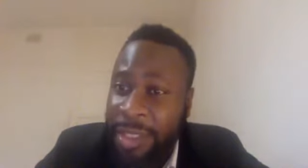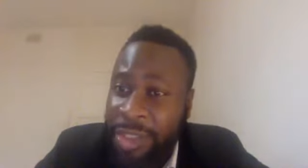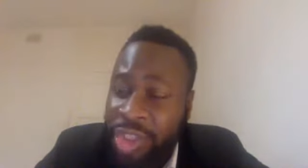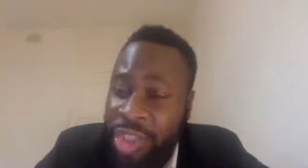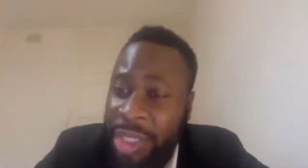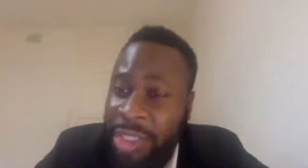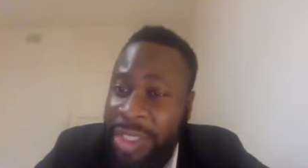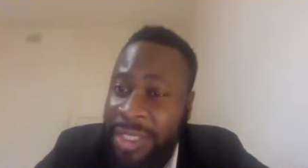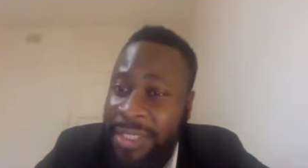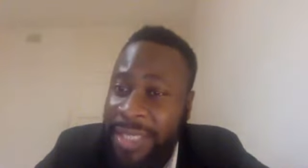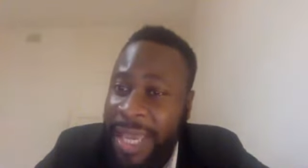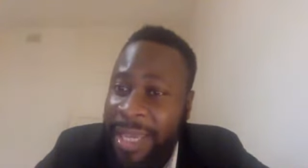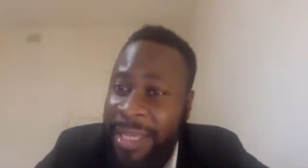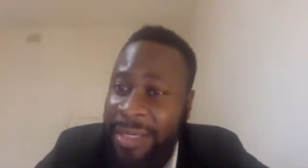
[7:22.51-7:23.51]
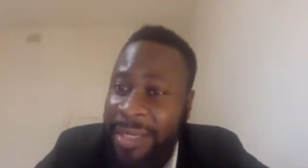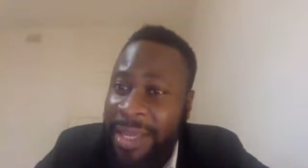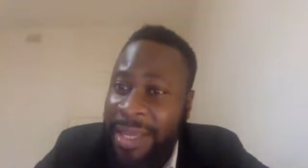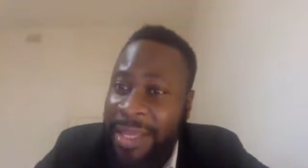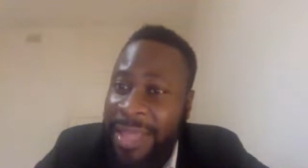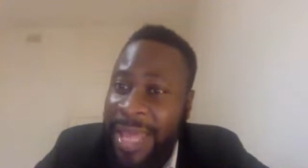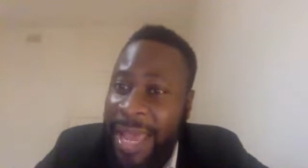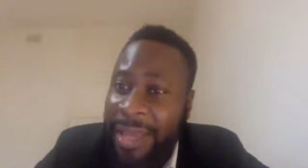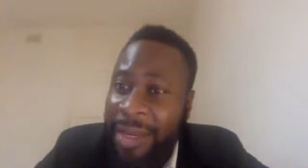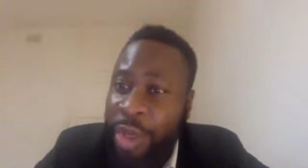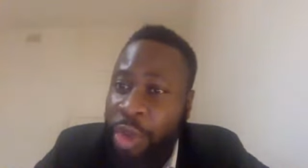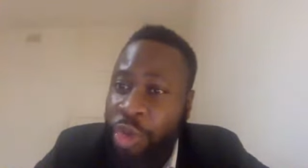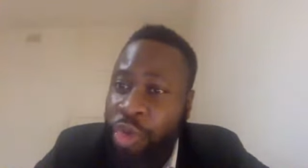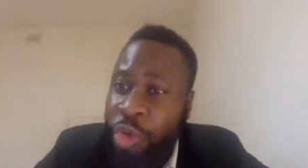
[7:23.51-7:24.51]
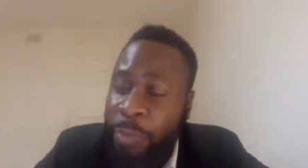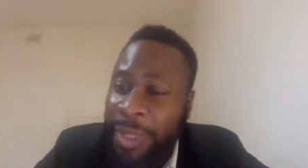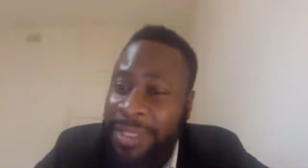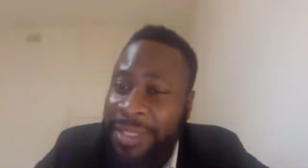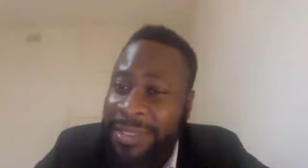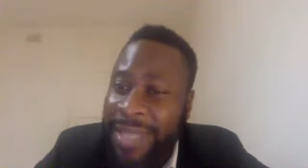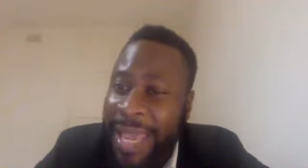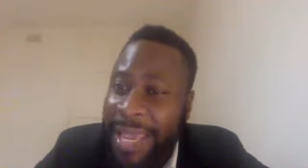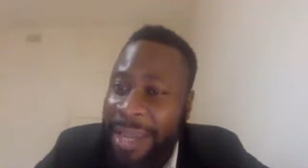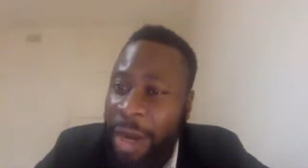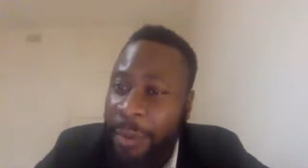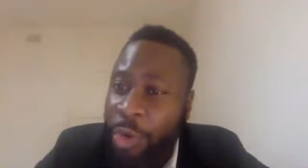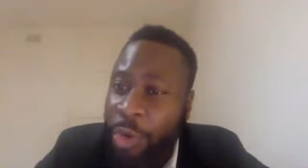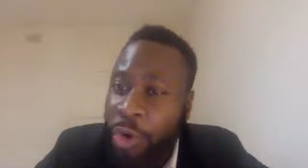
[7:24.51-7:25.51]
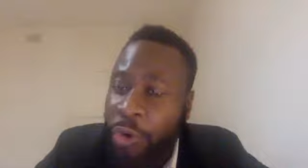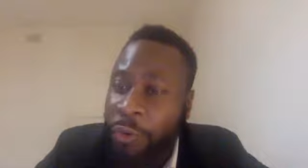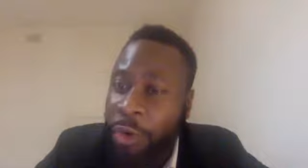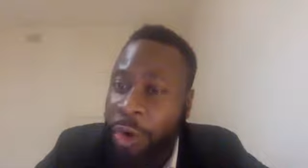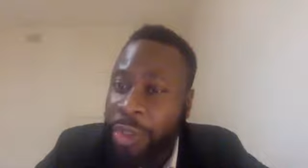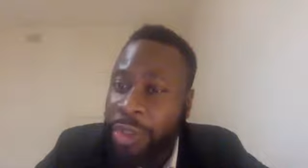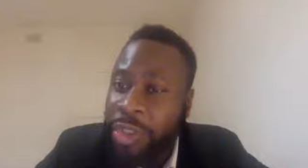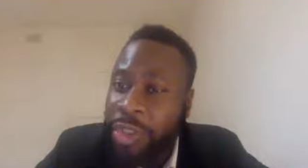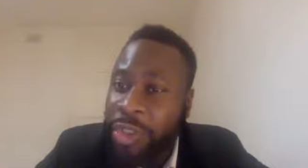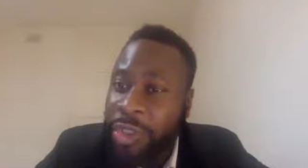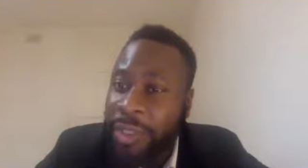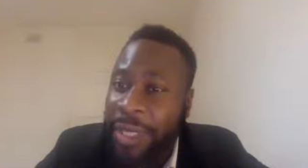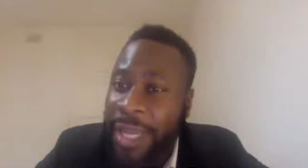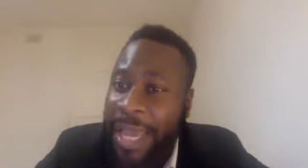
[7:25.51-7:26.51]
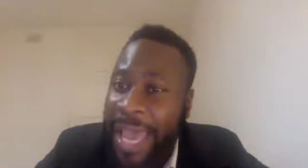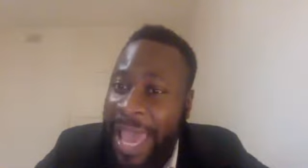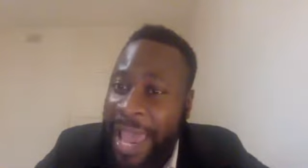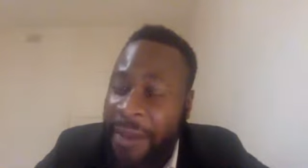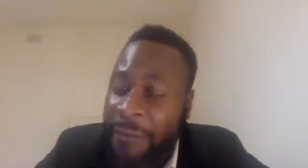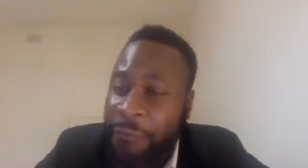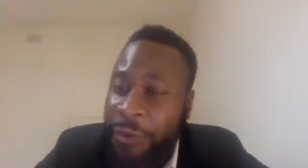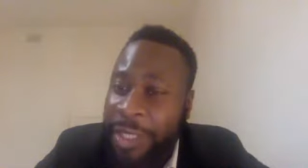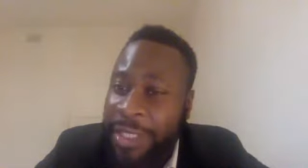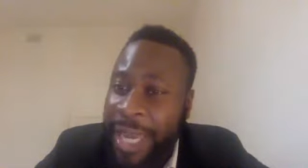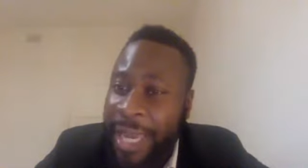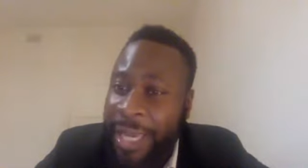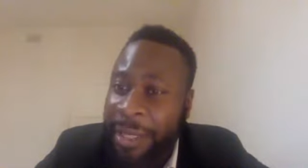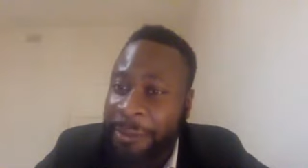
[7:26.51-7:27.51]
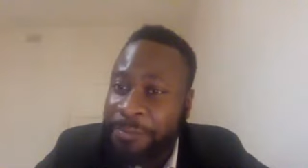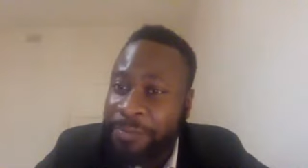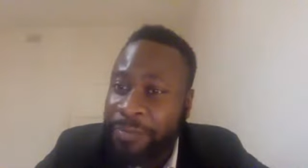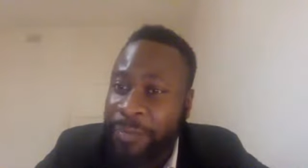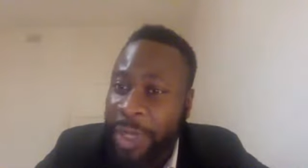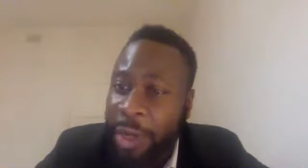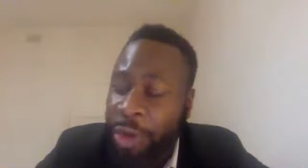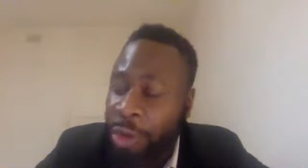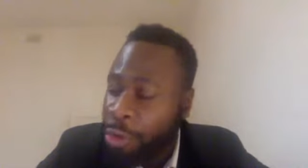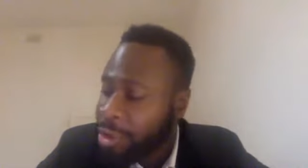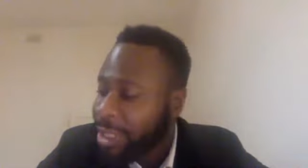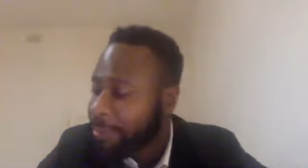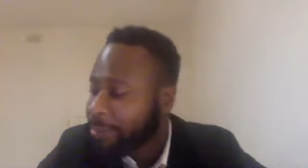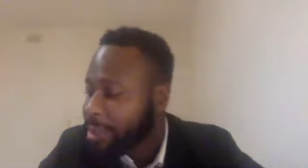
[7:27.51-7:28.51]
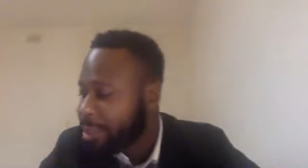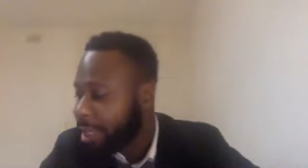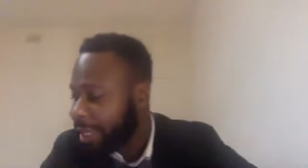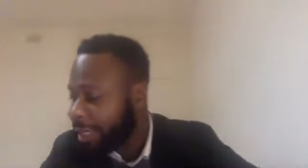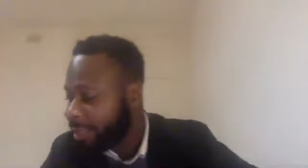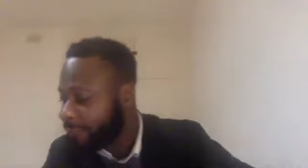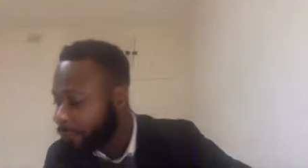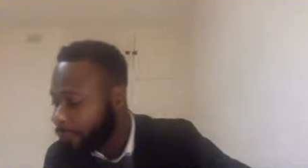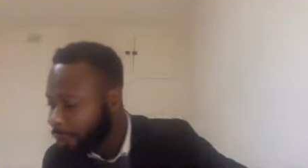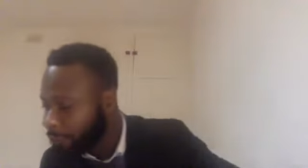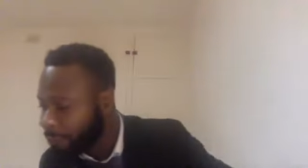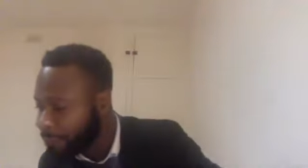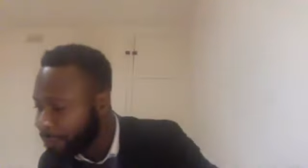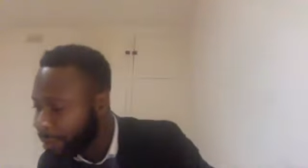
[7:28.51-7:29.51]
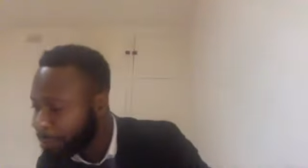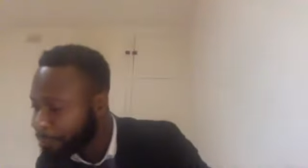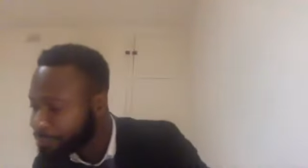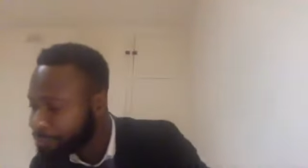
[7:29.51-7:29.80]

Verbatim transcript: Jesus said that you must take up your cross every day Luke chapter 9. If you come with me